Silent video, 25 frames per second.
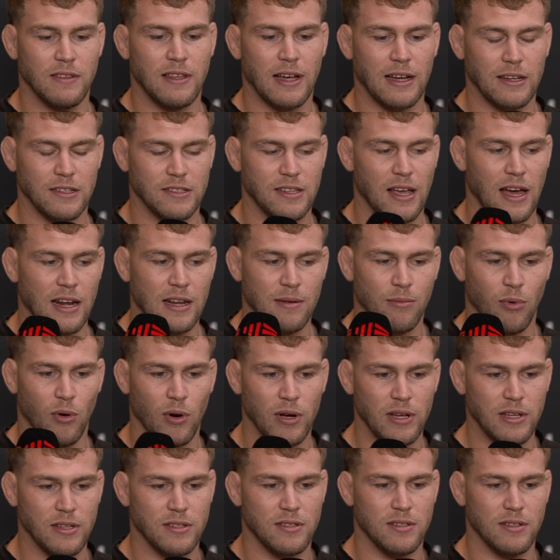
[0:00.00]
Dagestani
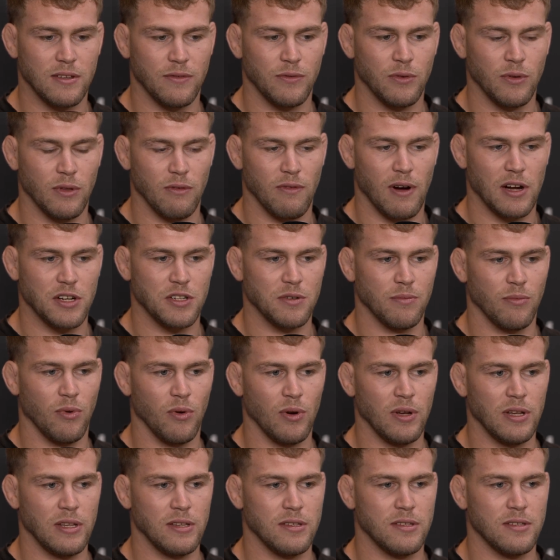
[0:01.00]
boys, a few of the Russian
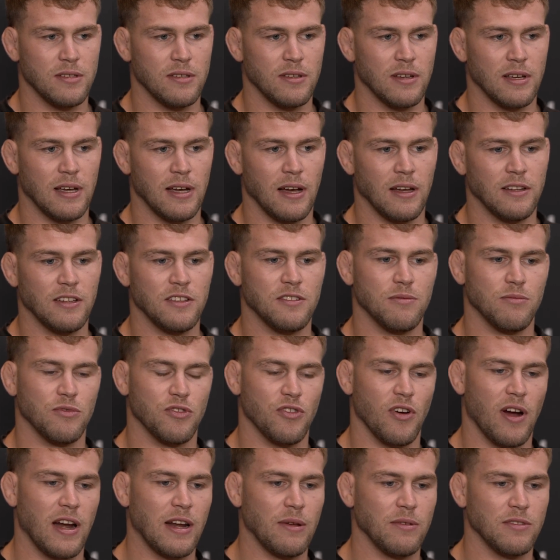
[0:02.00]
boys. I did some
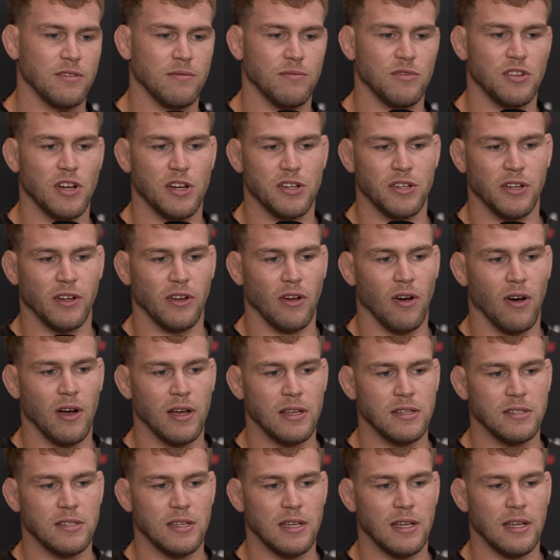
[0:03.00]
training with some Chechen
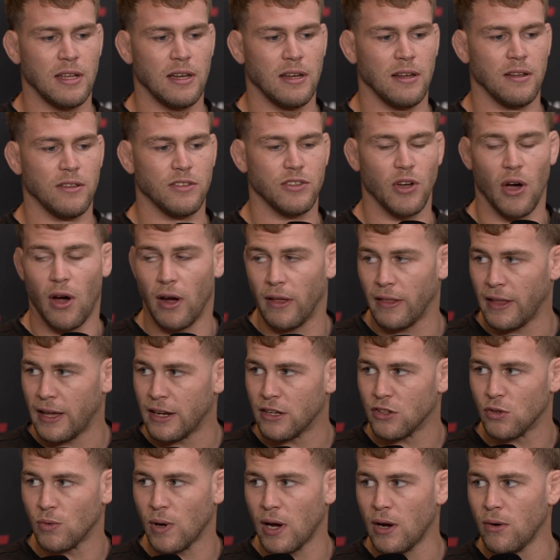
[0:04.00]
guys in Thailand
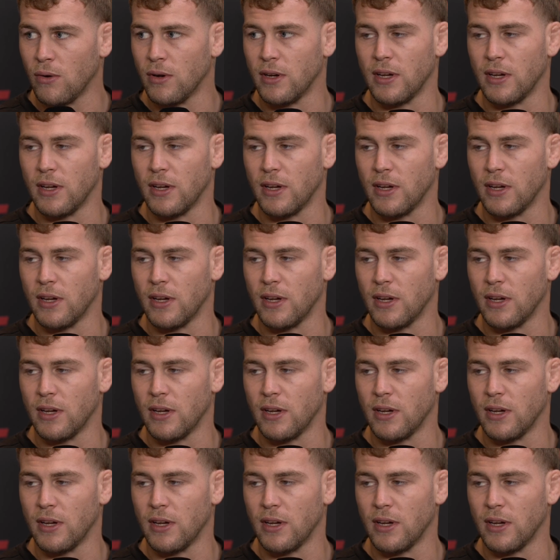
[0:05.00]
as well.